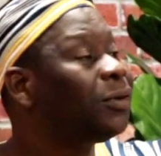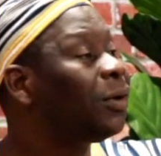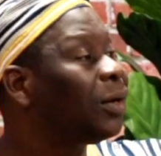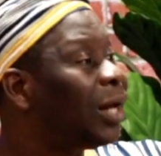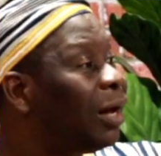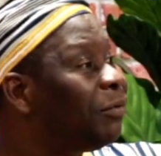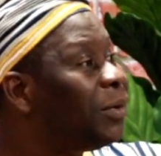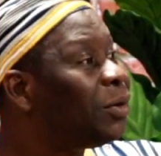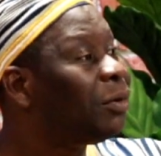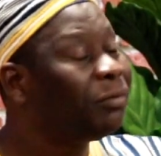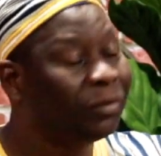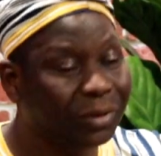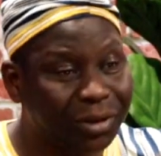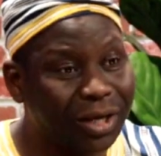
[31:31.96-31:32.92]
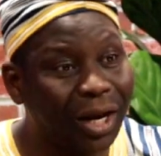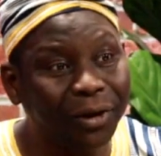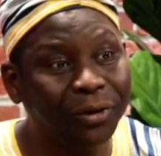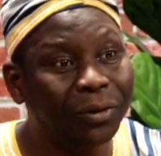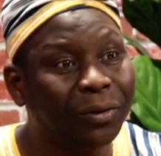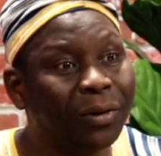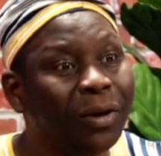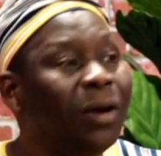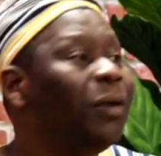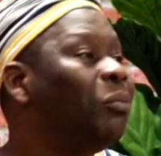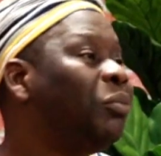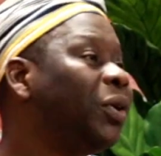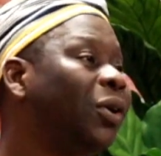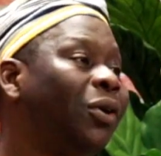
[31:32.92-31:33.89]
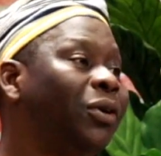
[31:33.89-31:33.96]
federal government of
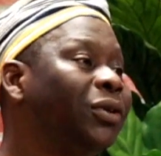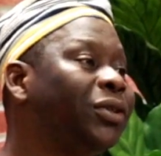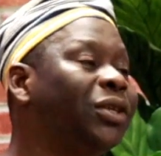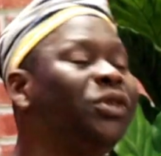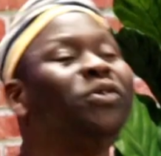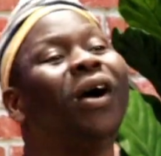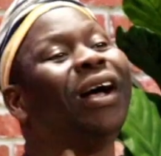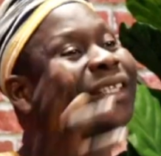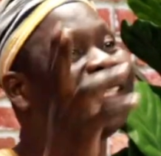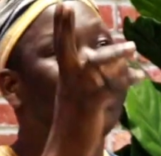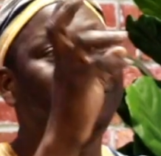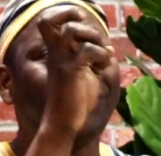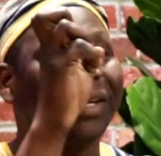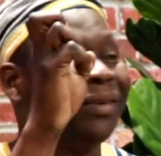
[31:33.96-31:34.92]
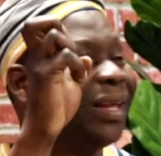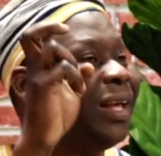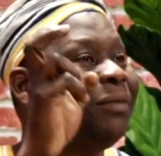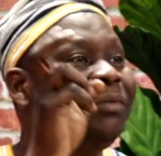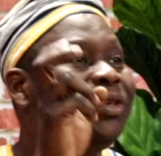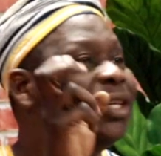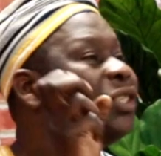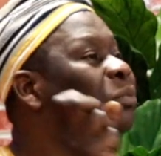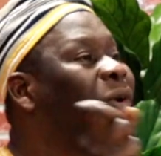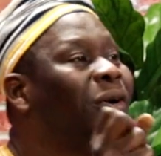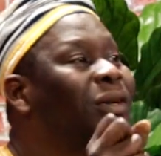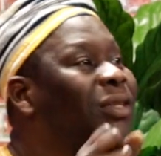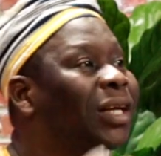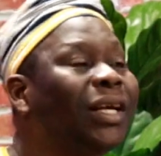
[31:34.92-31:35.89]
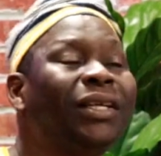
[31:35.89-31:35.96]
Ontario because you accepted him
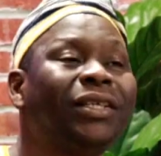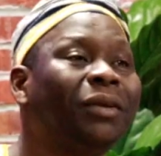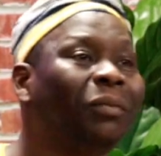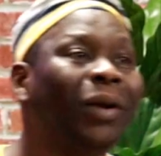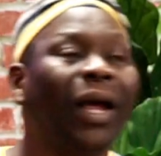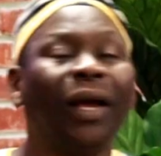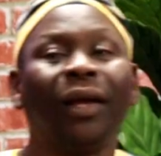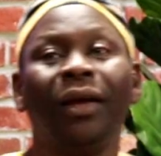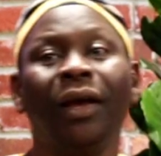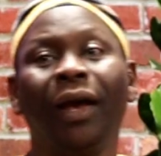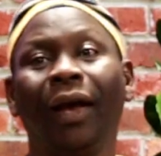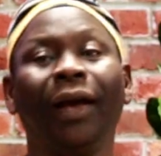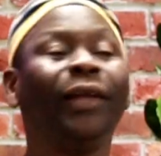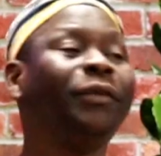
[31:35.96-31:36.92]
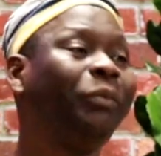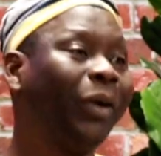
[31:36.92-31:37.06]
just because he is a black.